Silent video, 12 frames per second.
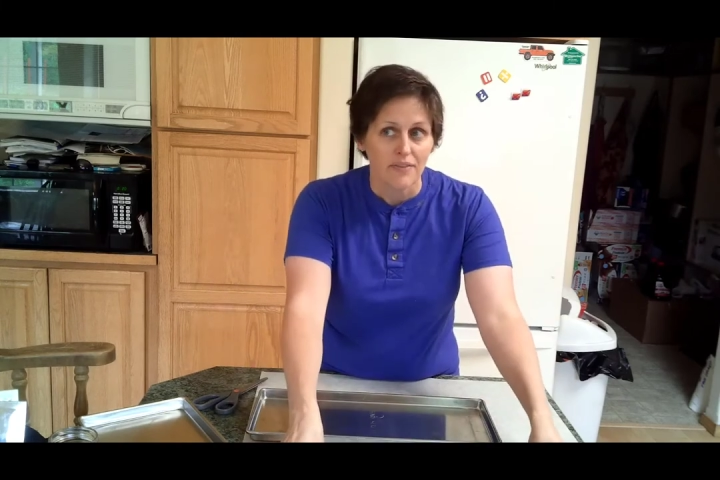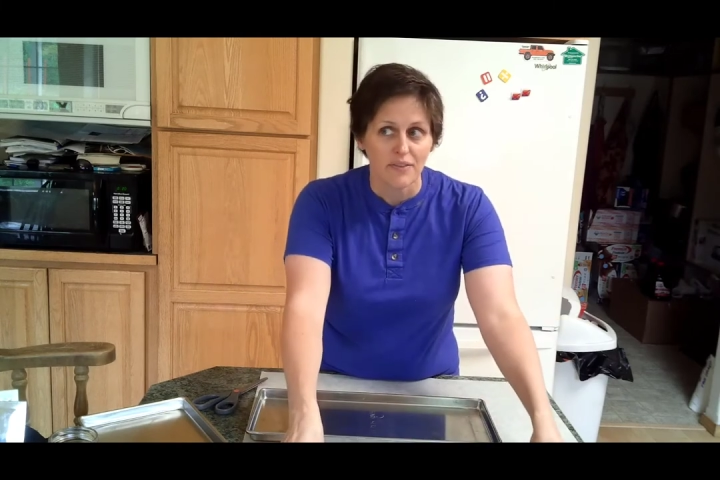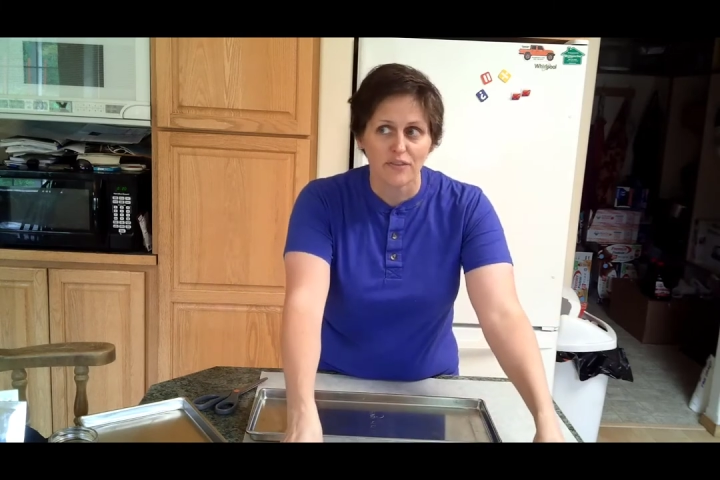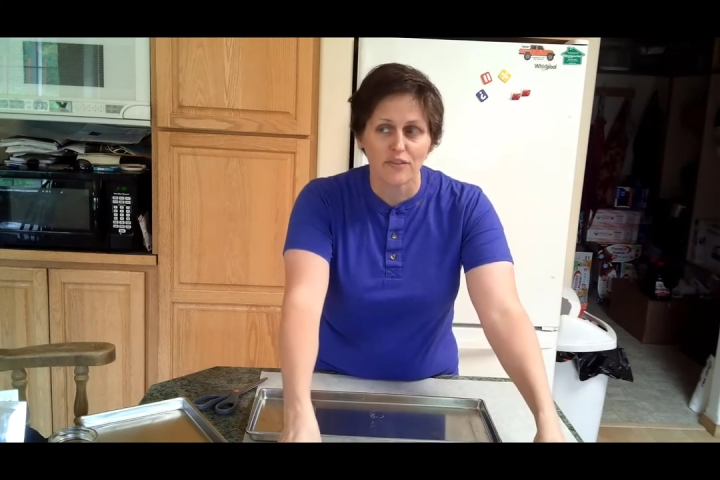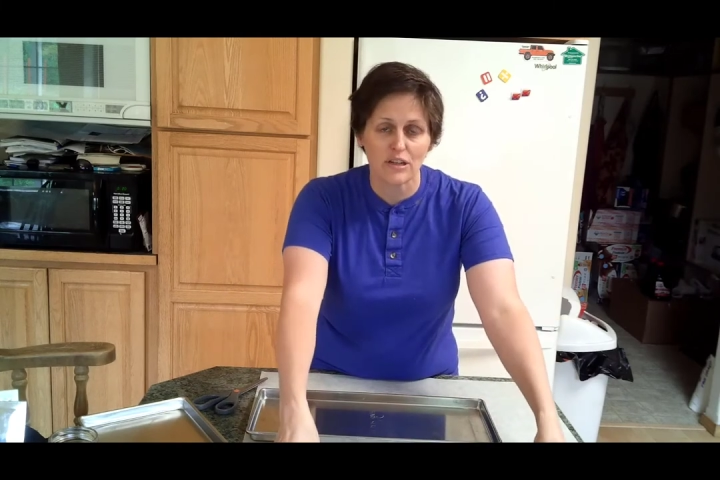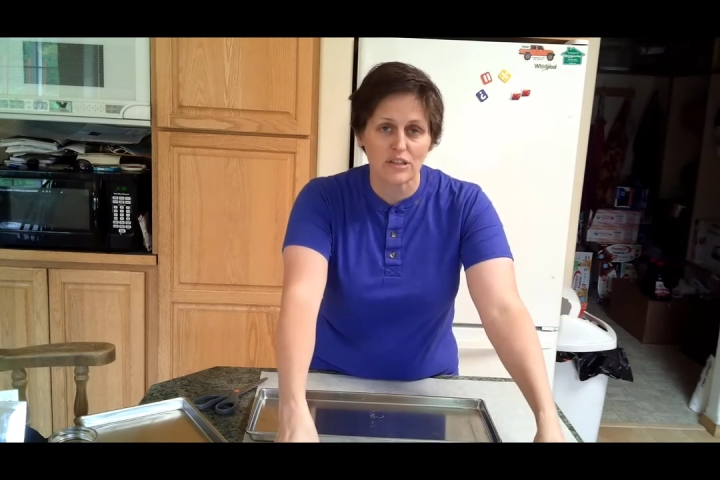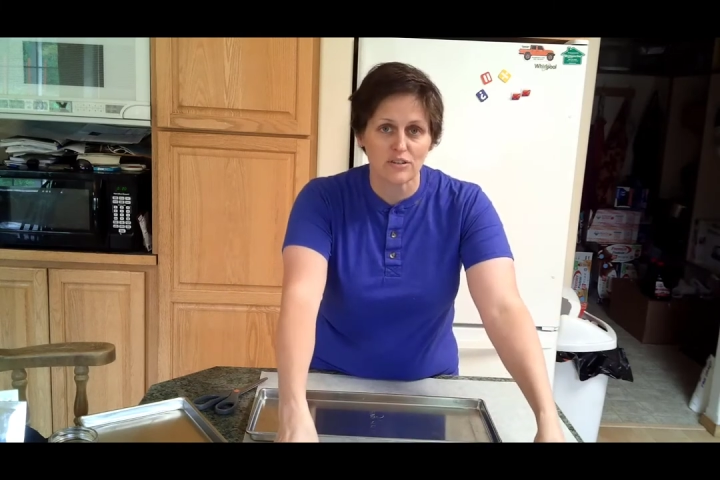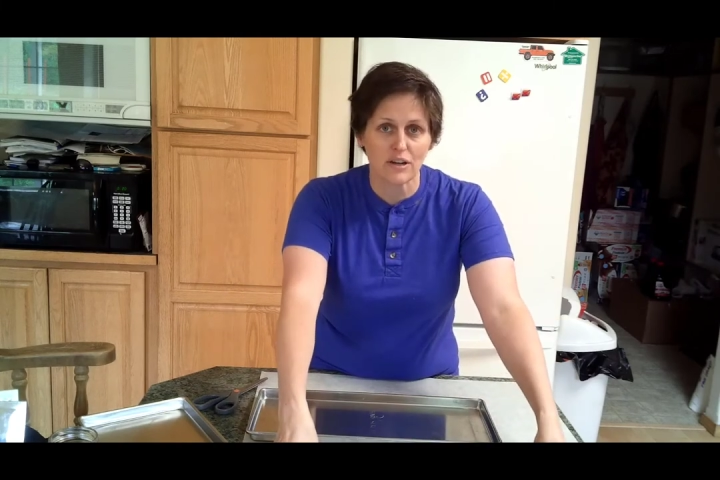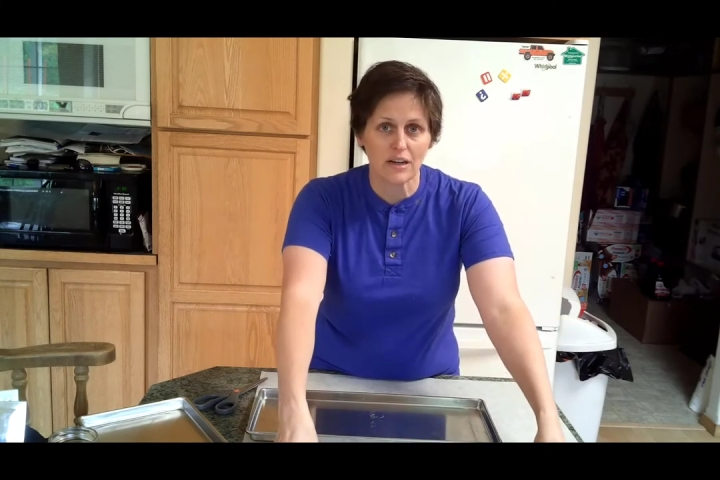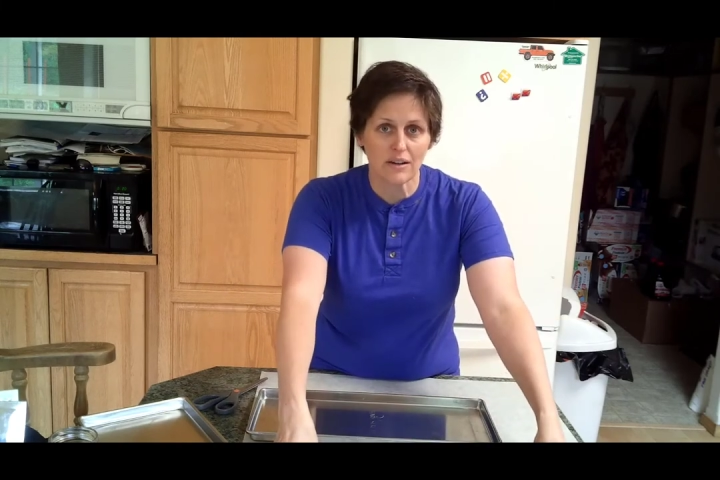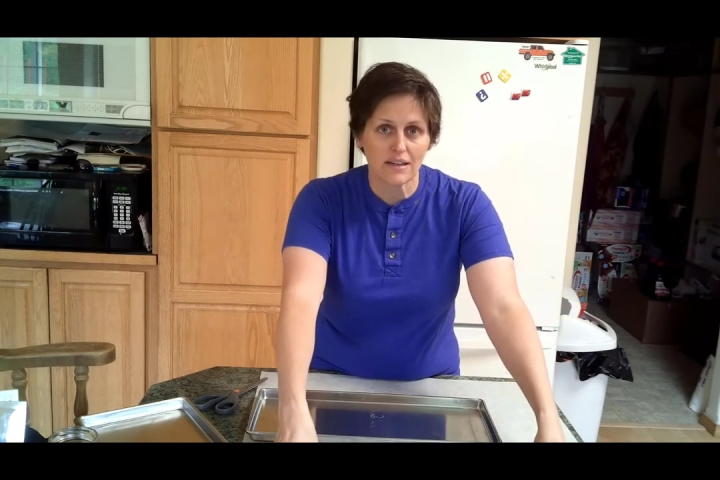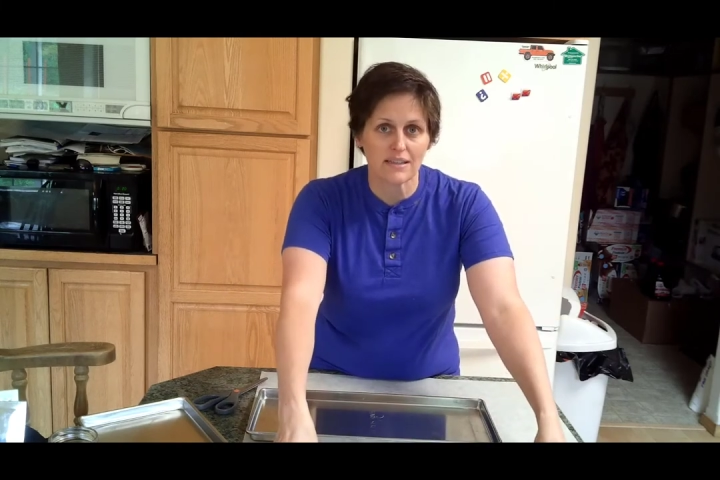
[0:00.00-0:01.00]
the freeze
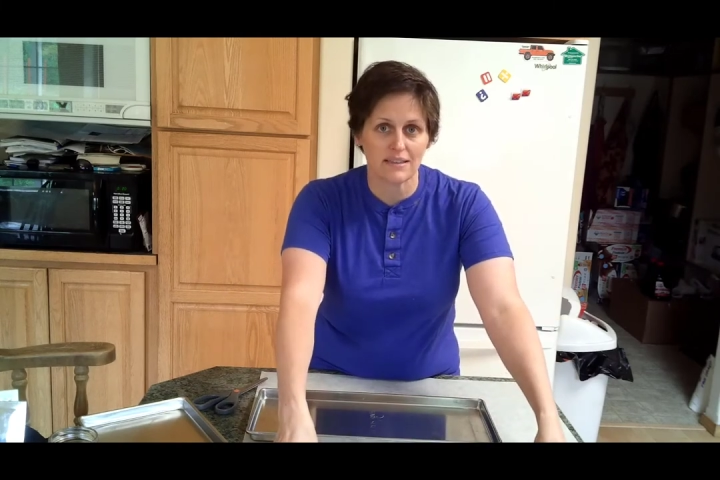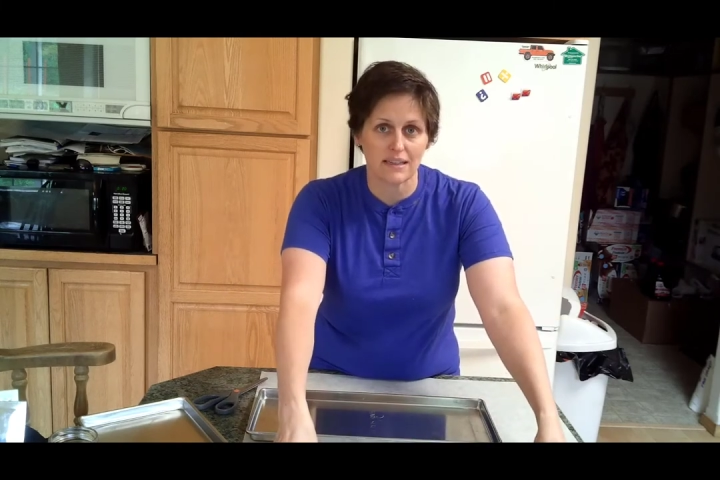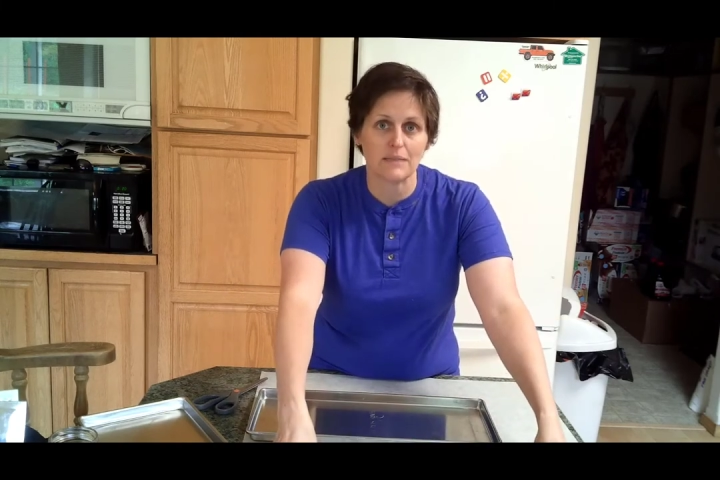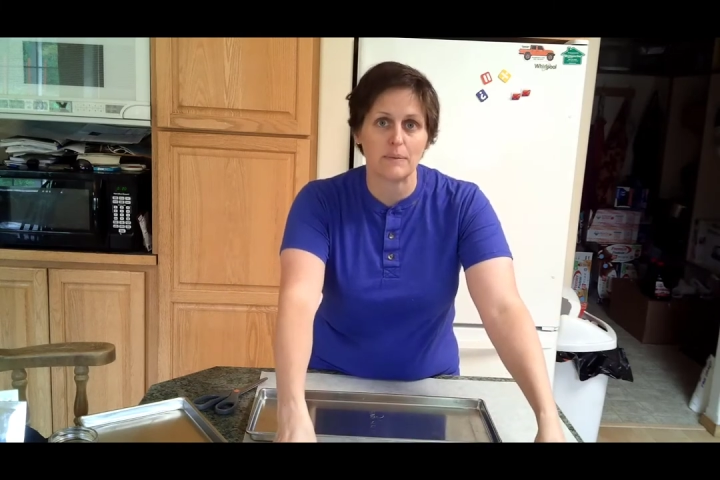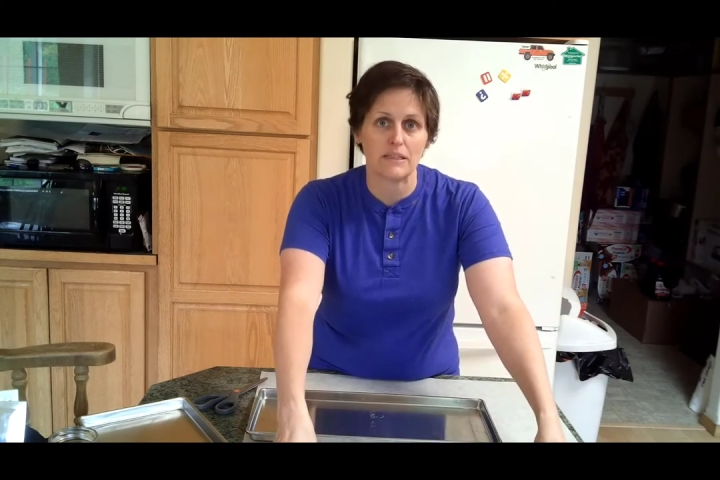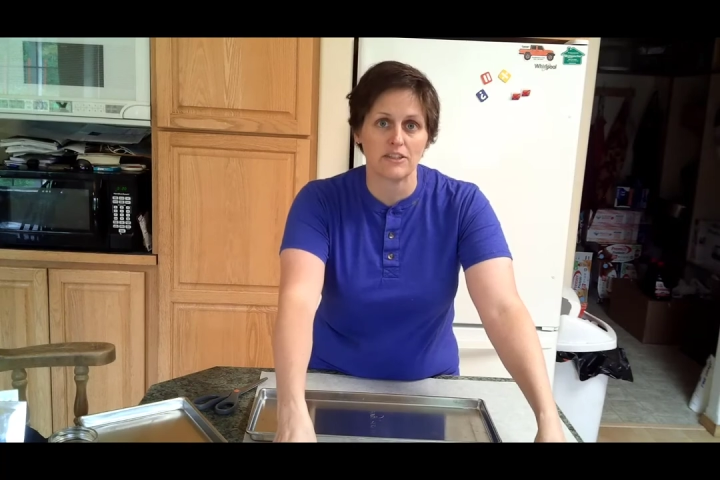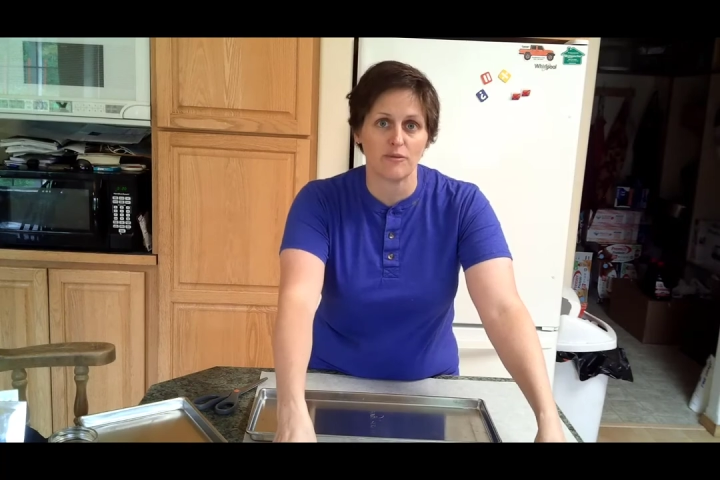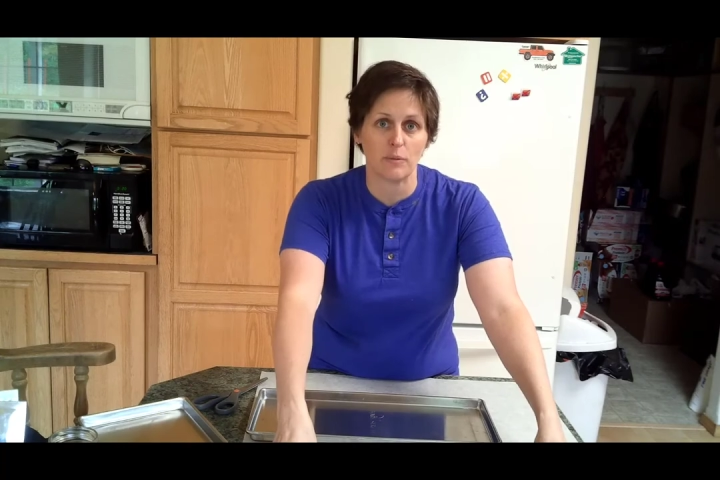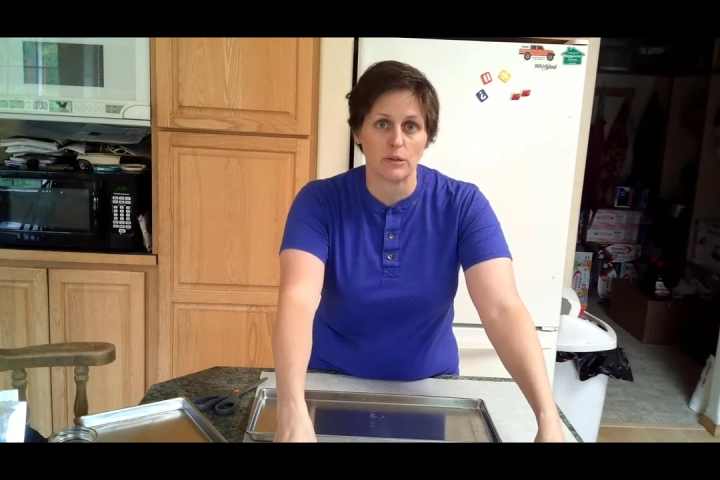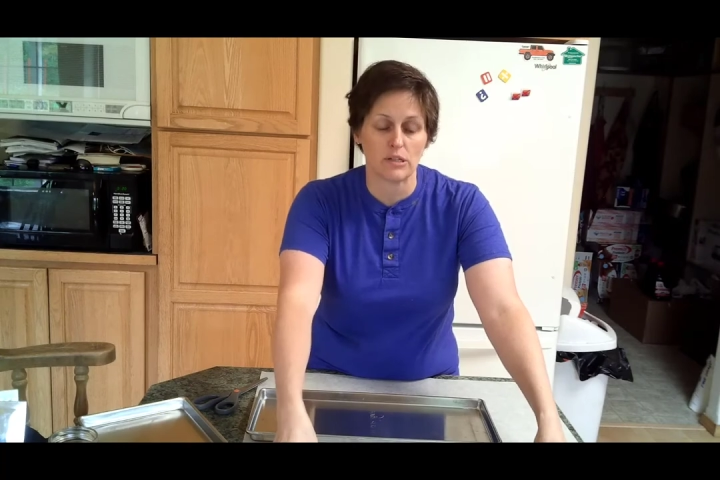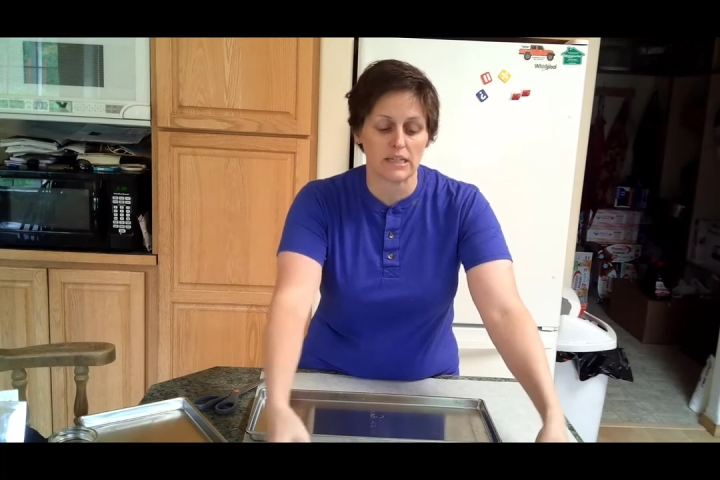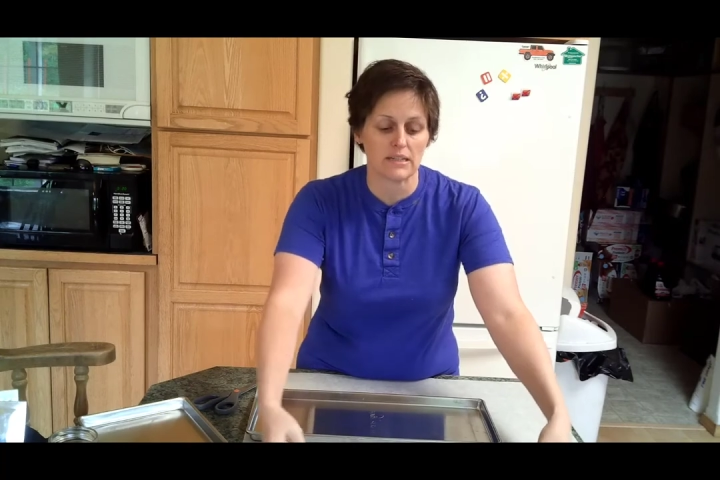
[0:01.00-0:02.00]
dryer is an expensive purchase.